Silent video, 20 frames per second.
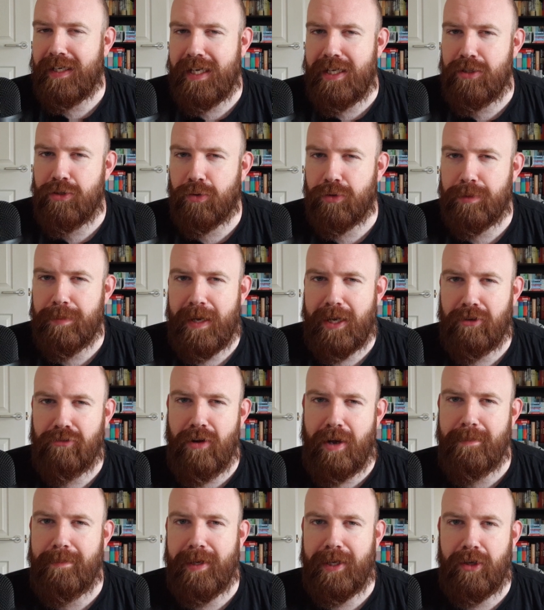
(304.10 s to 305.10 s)
that he talked about a
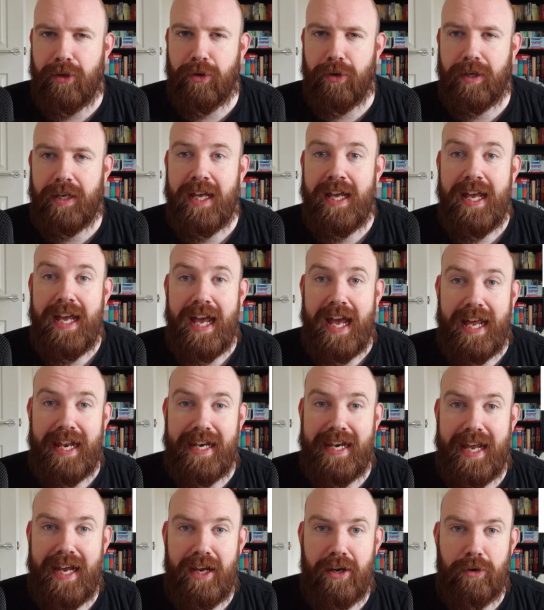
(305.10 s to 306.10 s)
grappling hook, and
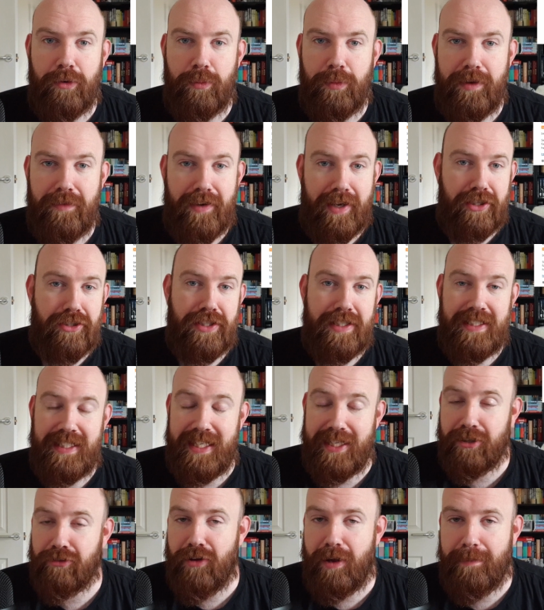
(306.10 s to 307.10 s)
now we've actually
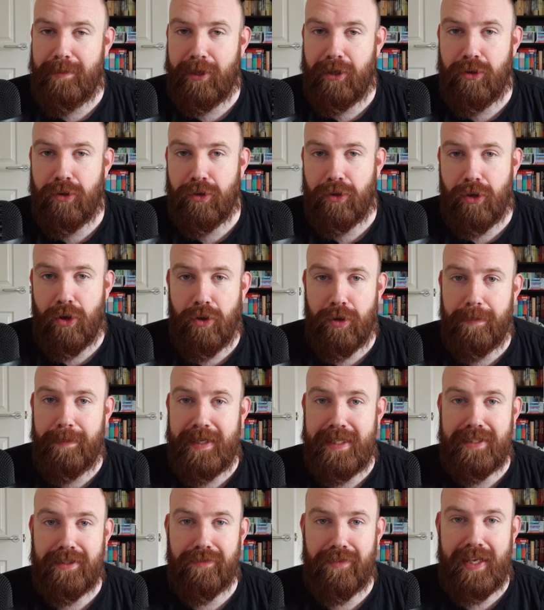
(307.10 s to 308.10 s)
seen the grappling hook on a
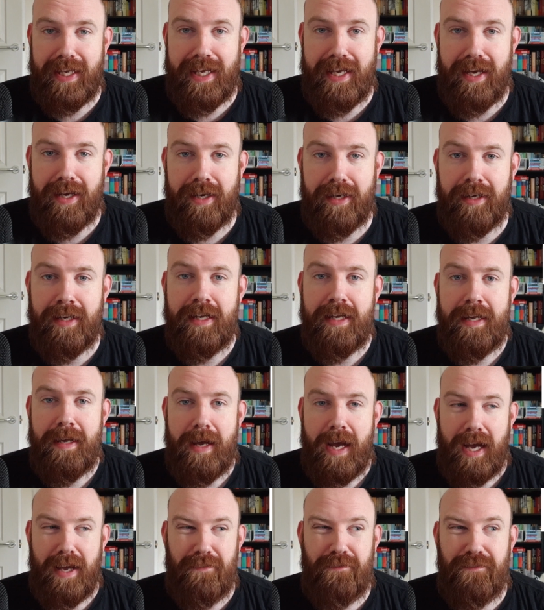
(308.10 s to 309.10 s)
piece of key art,
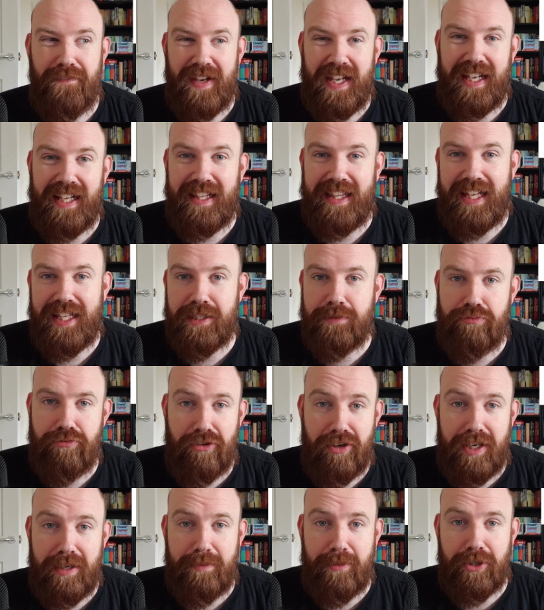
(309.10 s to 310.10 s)
I think that's
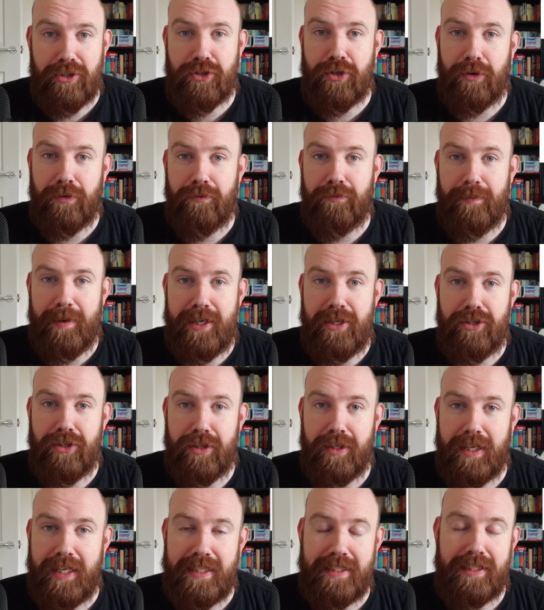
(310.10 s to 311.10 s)
pretty much confirmation
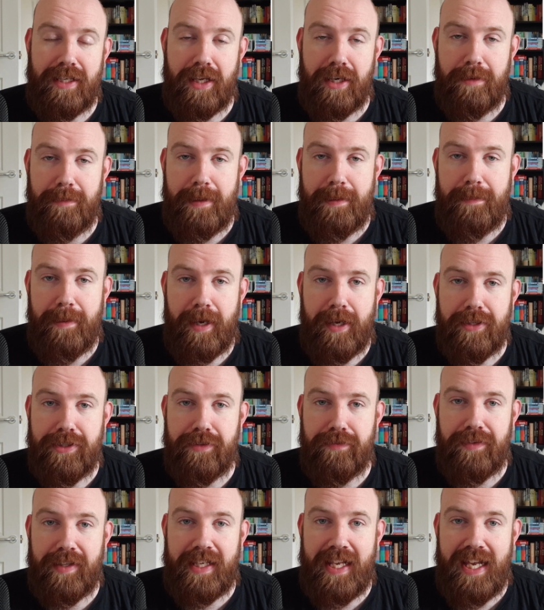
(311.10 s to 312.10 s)
that it's going to be part
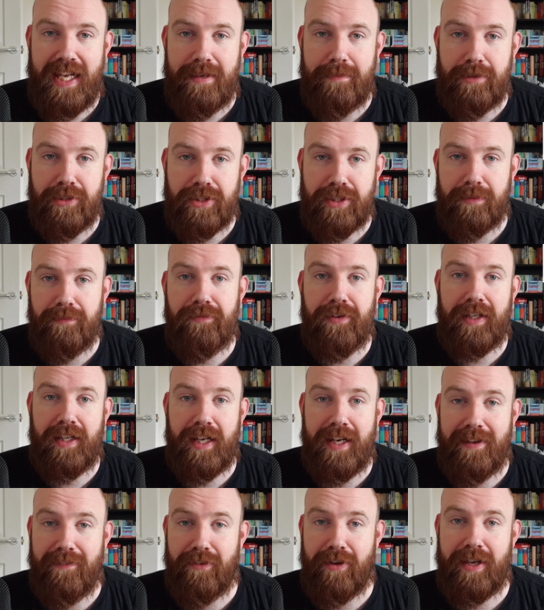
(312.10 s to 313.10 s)
of the game and something that
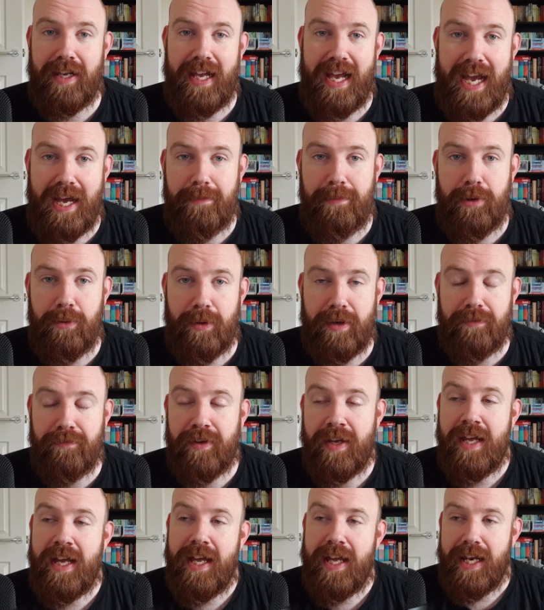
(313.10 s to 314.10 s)
they're very happy with.
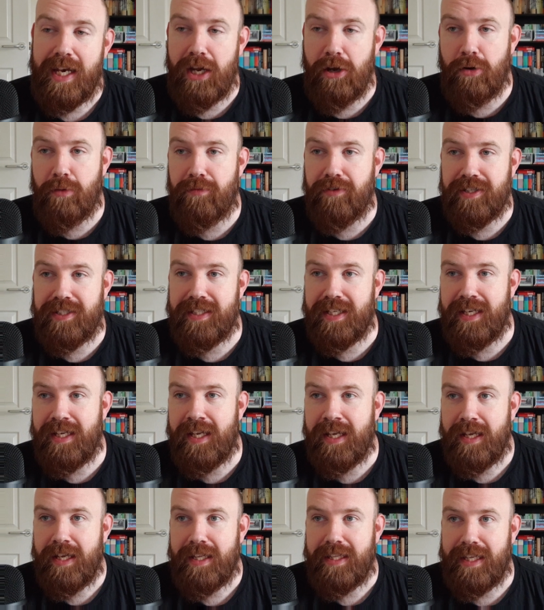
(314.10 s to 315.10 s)
Now, obviously,
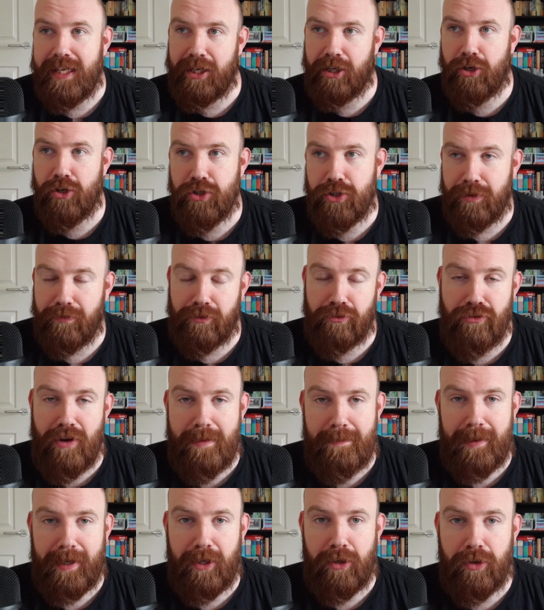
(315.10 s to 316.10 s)
the inclusion of a
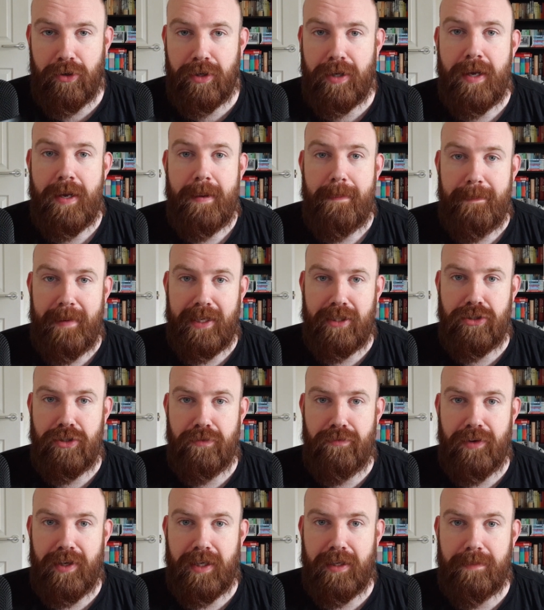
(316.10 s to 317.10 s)
grappling hook makes you
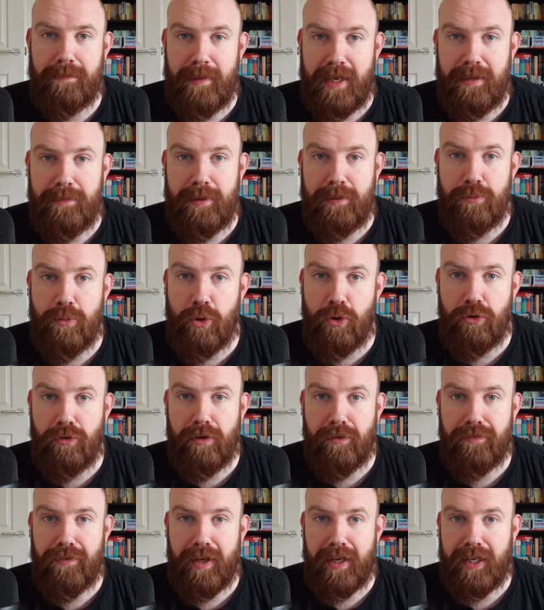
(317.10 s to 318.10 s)
think maybe more
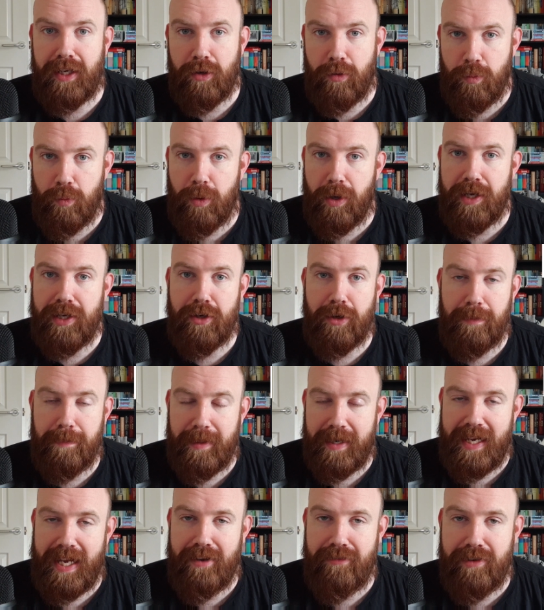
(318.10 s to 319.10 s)
of like wide
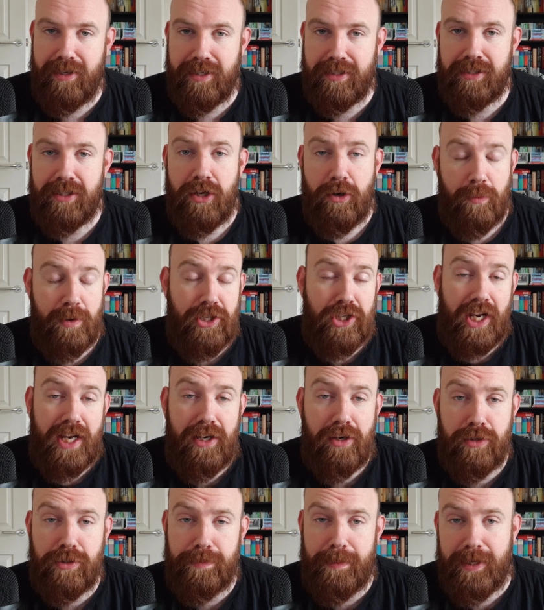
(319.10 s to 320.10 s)
open areas, which
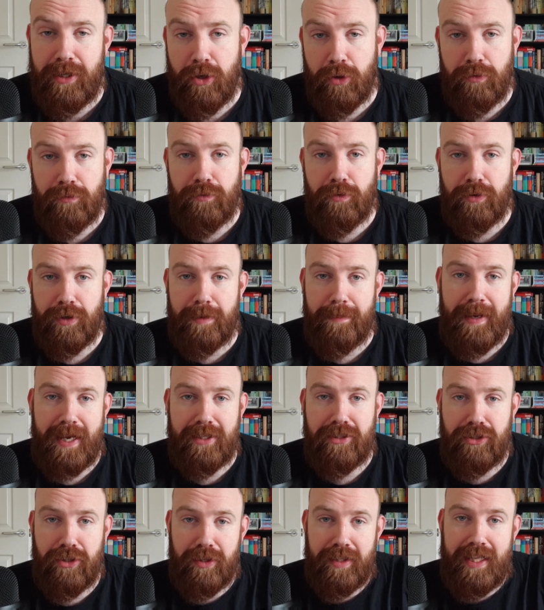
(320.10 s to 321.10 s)
Halo's been known for in the
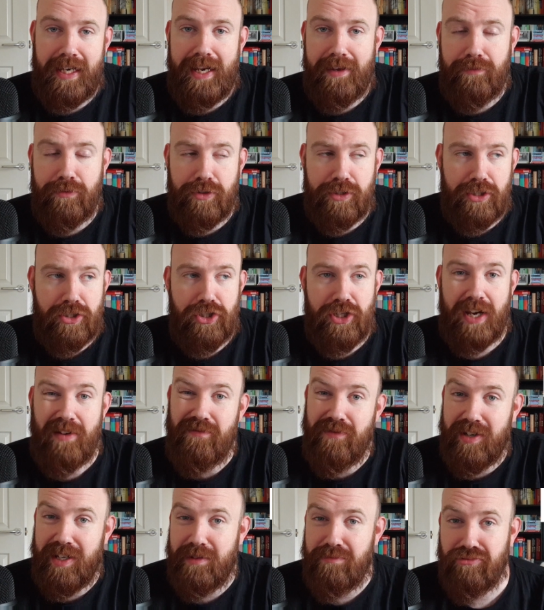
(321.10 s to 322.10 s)
past. You know, the levels are
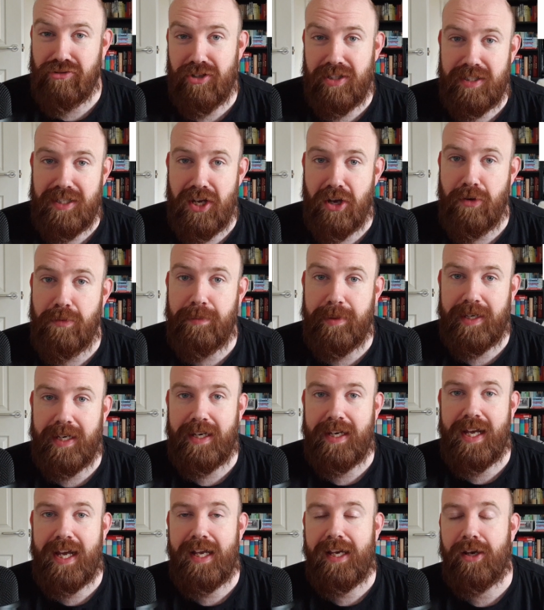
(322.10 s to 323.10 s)
generally pretty open
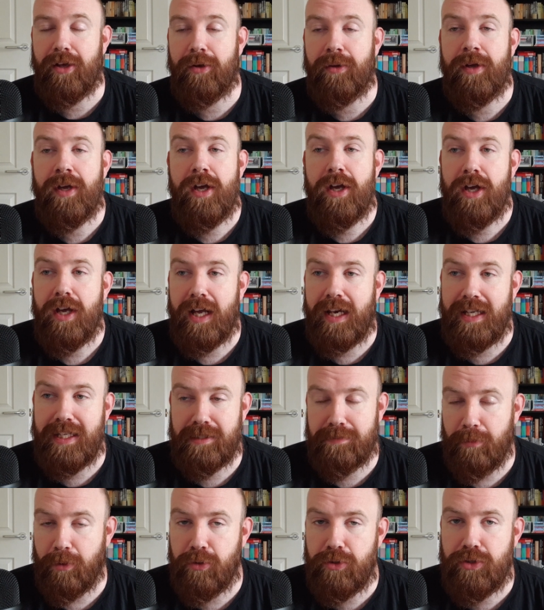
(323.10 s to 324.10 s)
in Halo, at
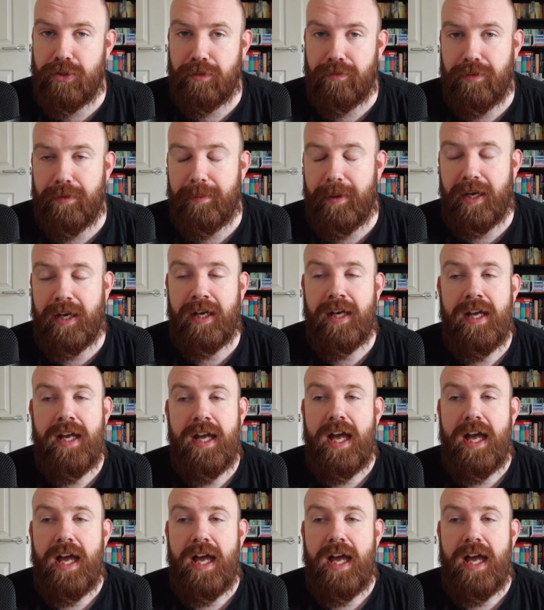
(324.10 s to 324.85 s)
least most of them are.